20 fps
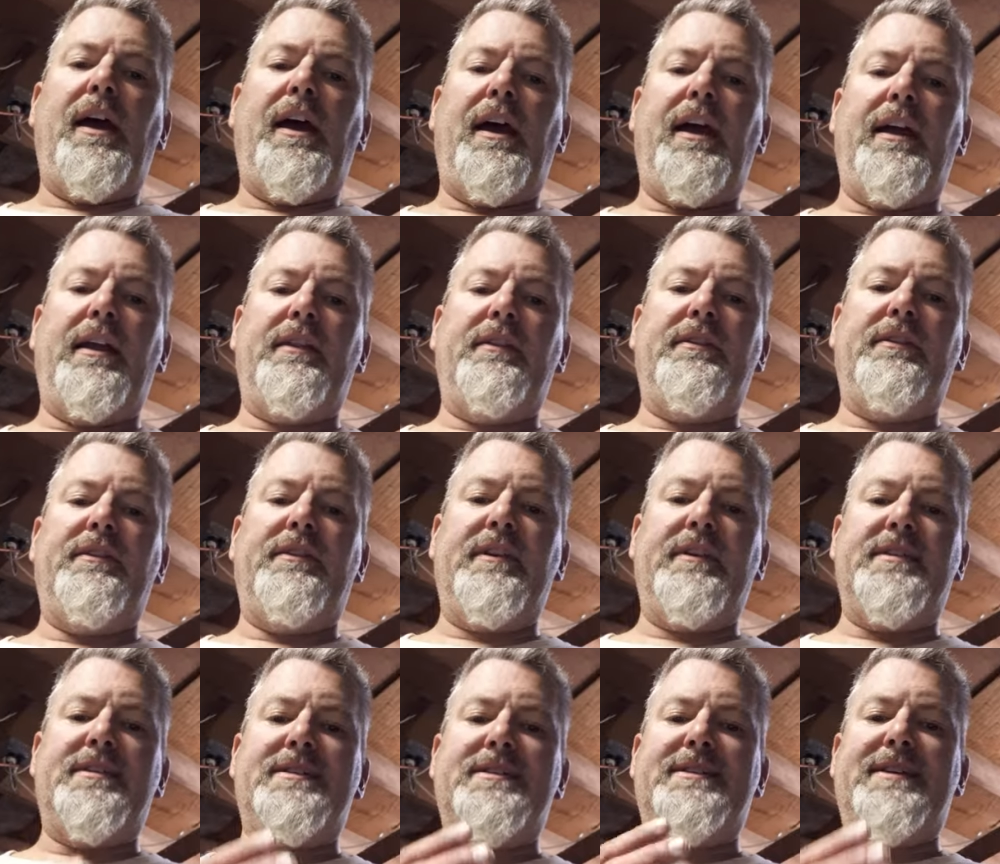and the
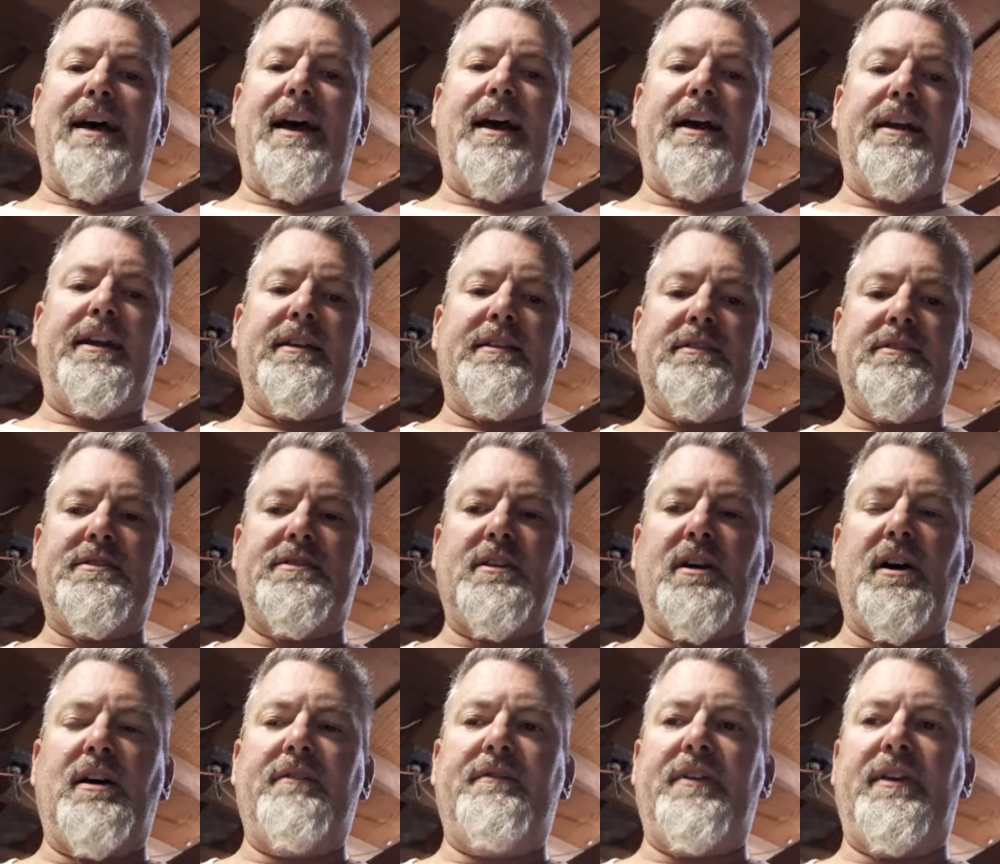science
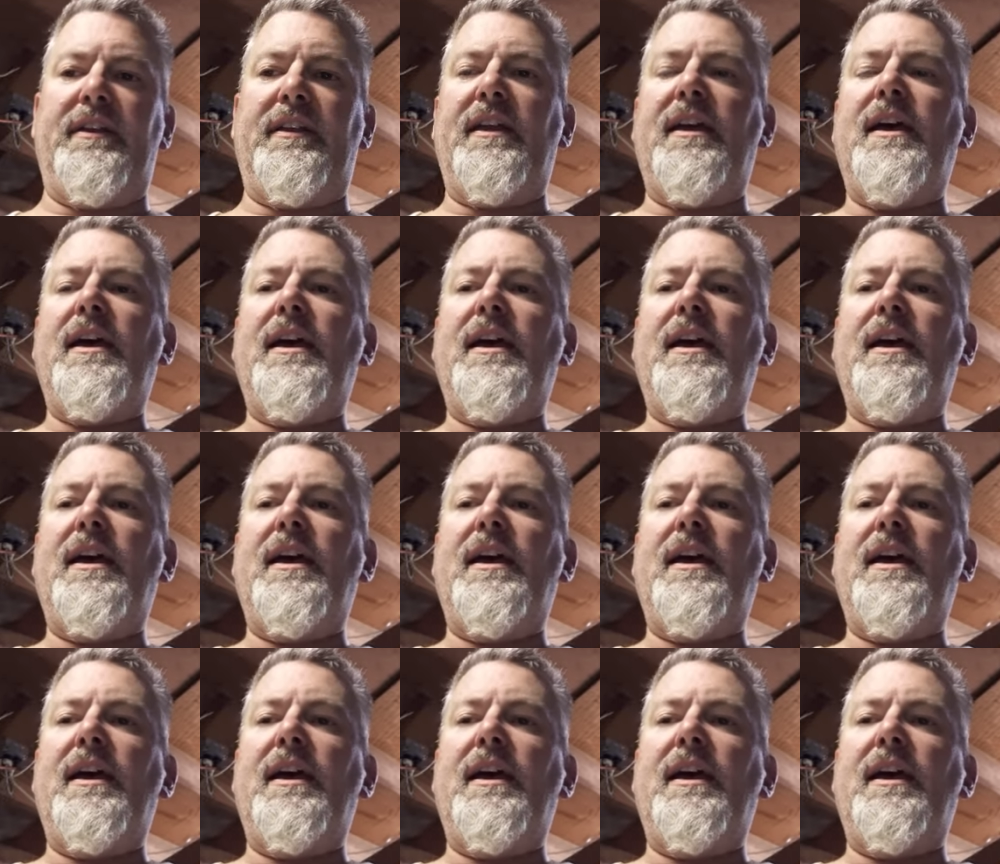of it.